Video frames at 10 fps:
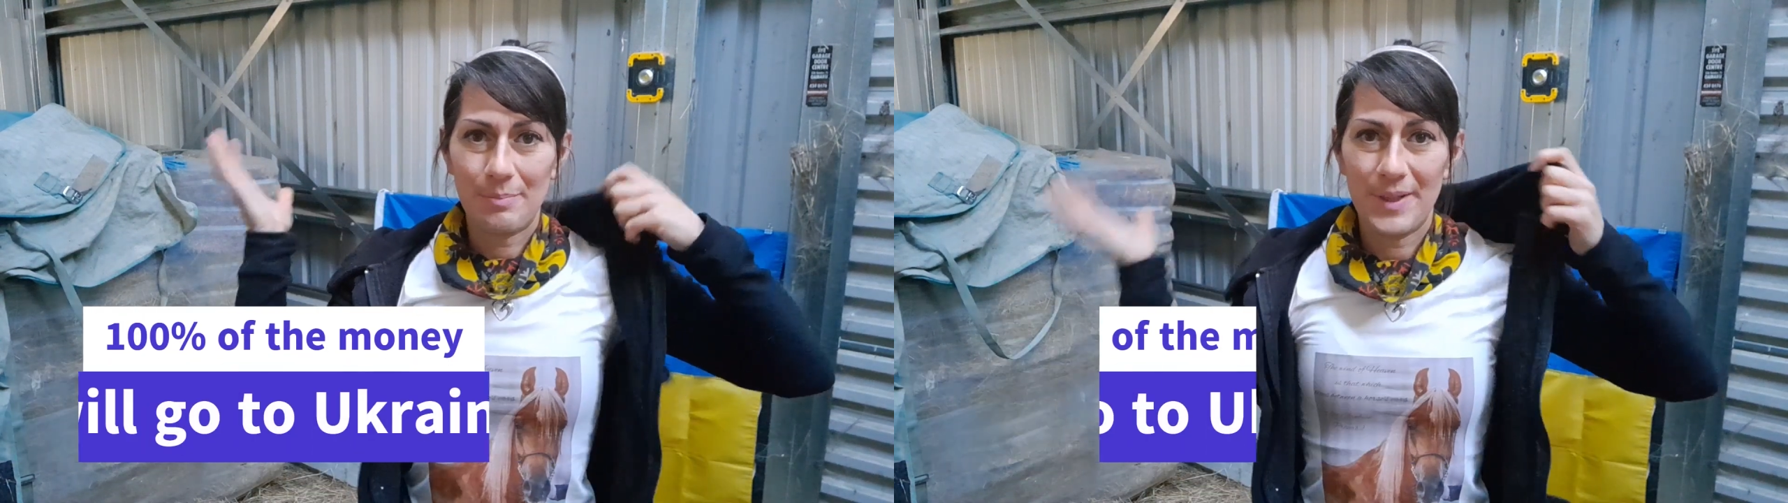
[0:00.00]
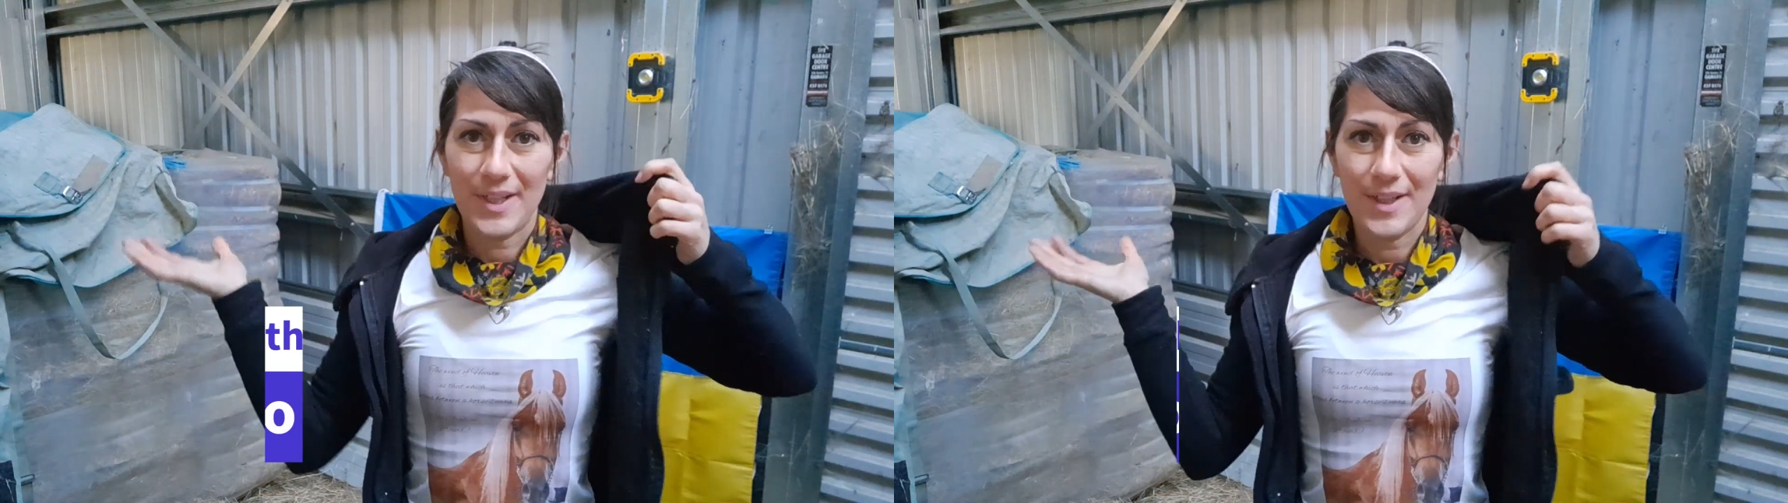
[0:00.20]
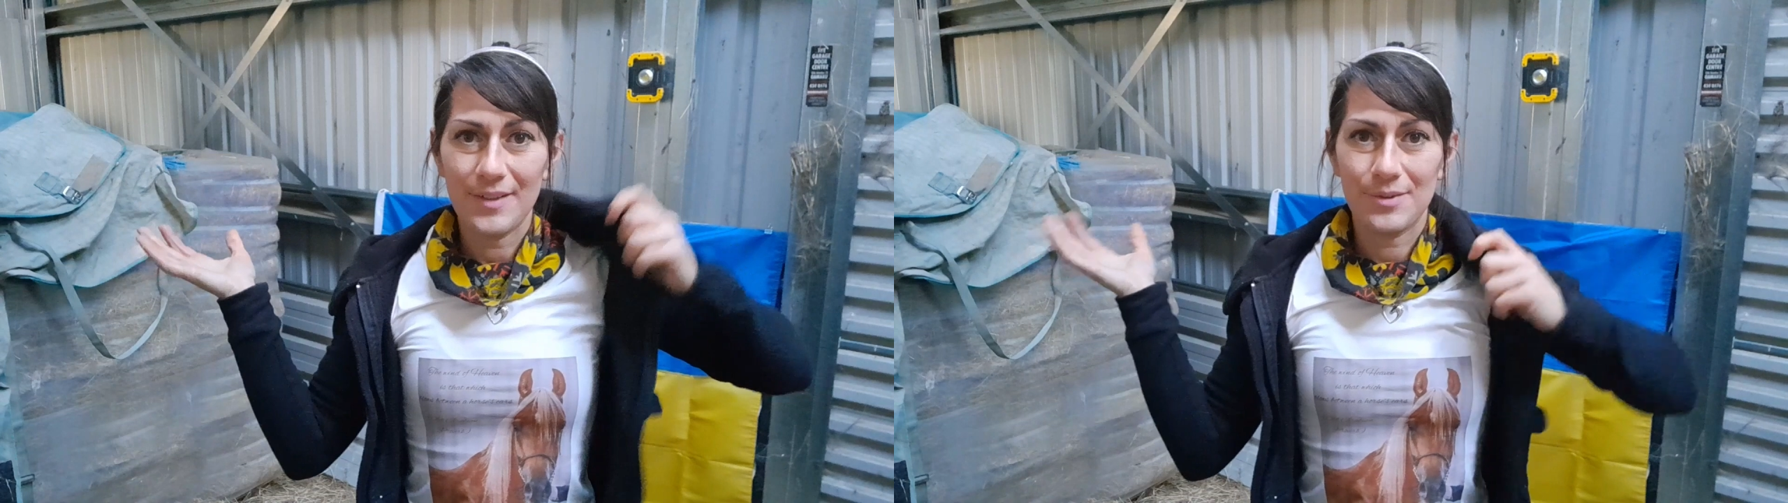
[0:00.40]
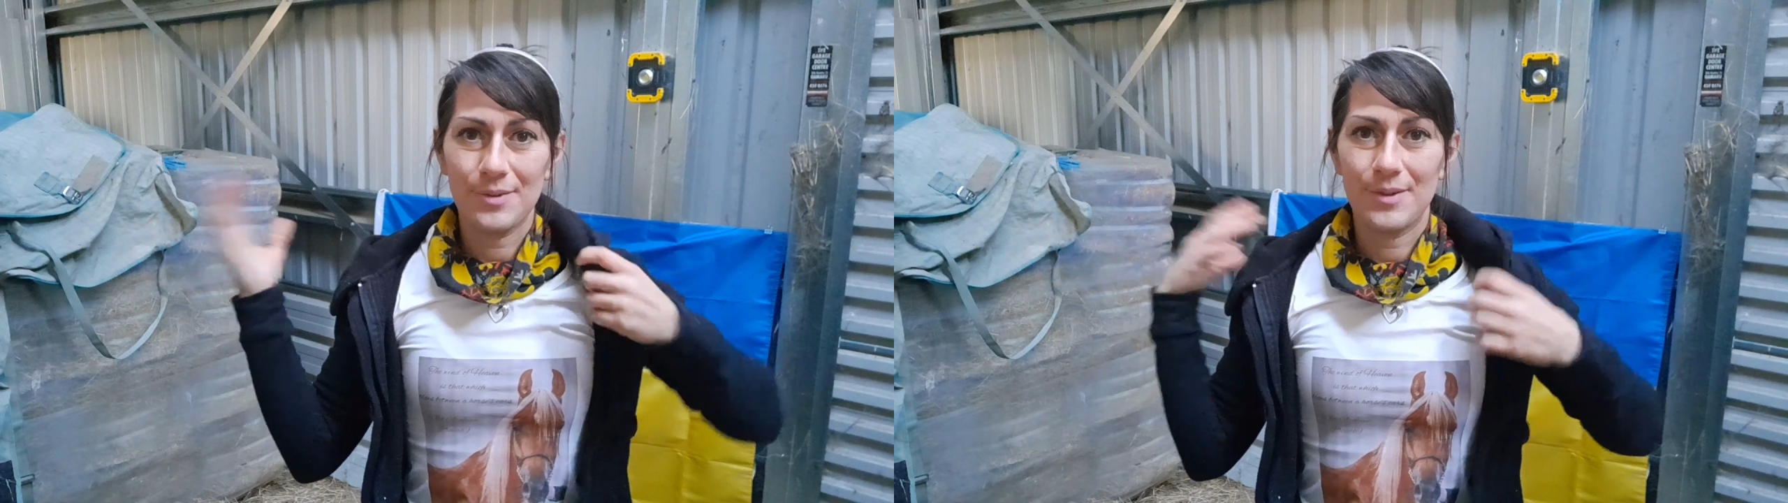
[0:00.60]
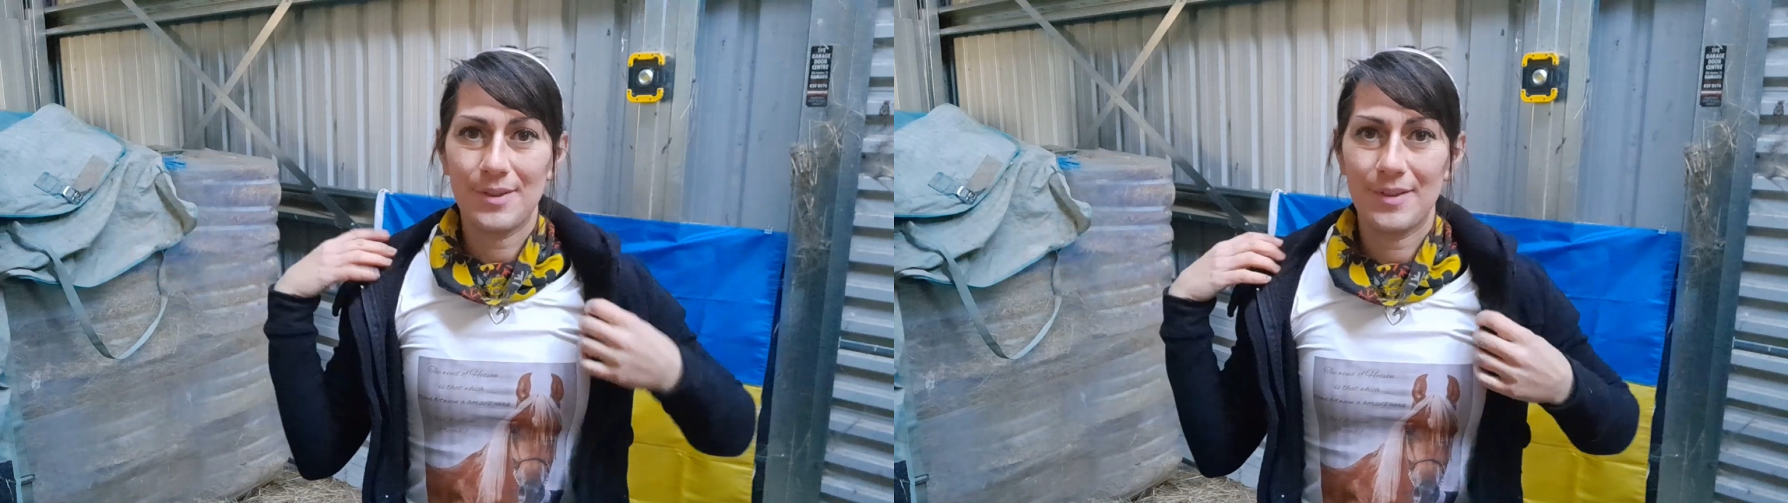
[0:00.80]
pet
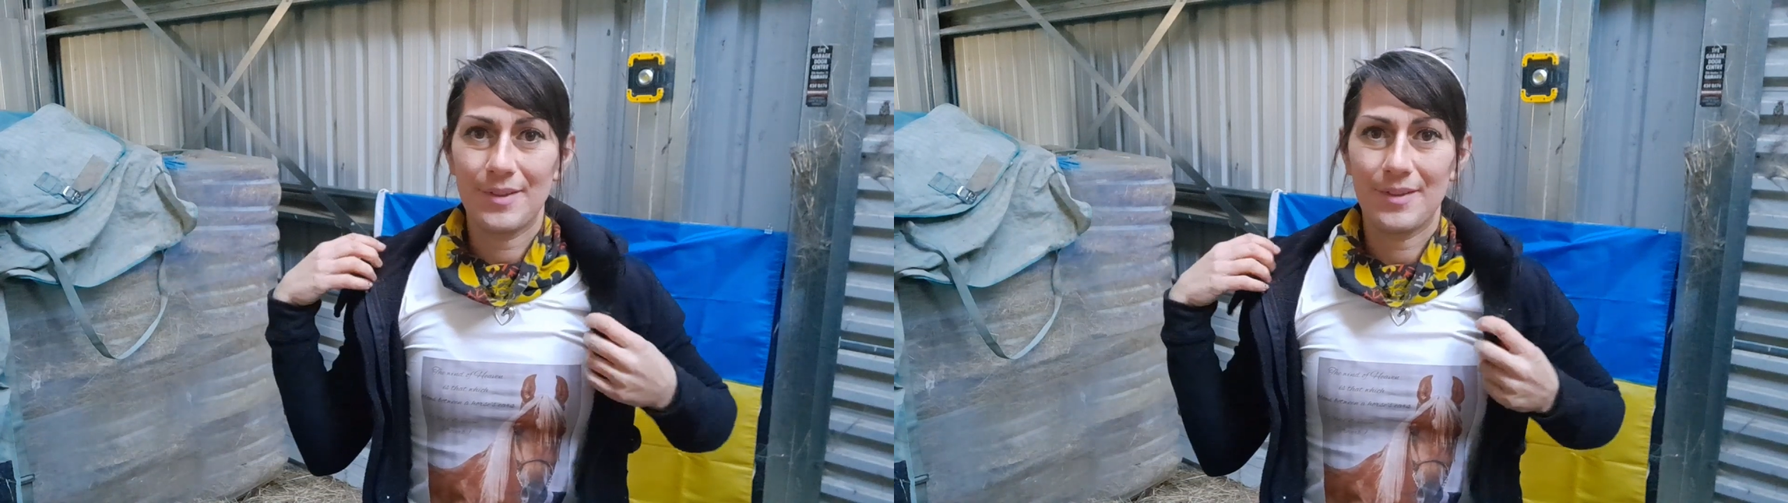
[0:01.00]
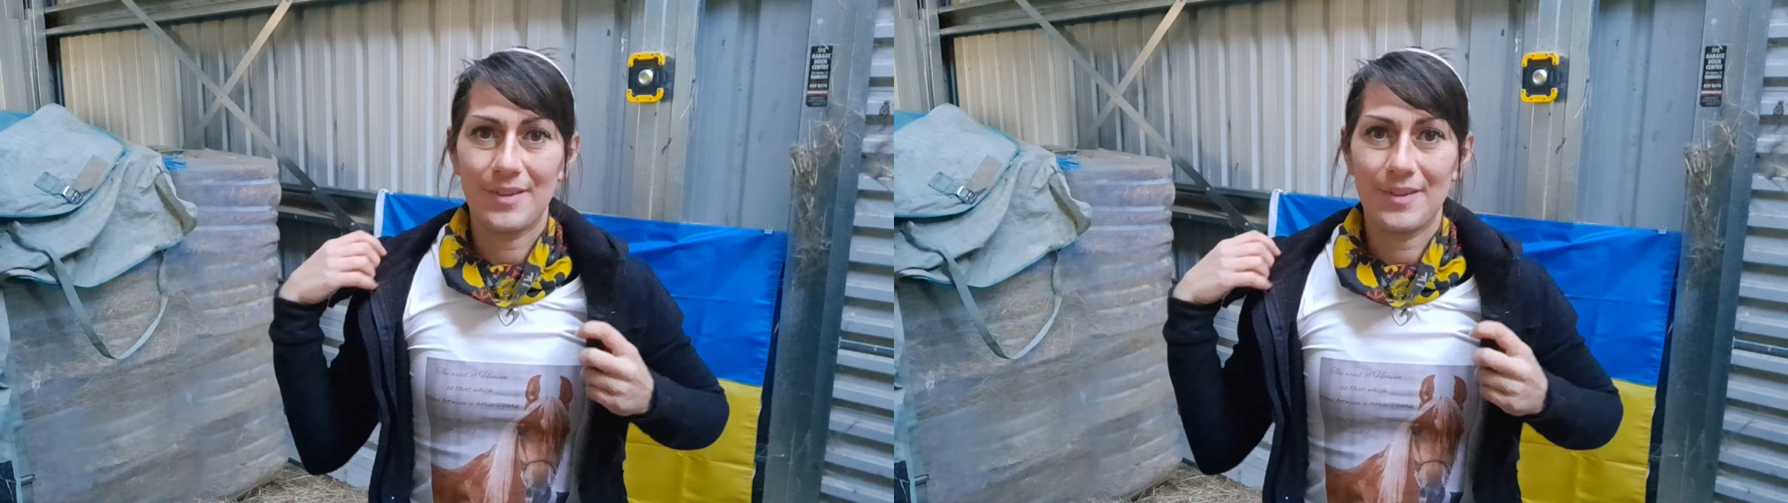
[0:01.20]
or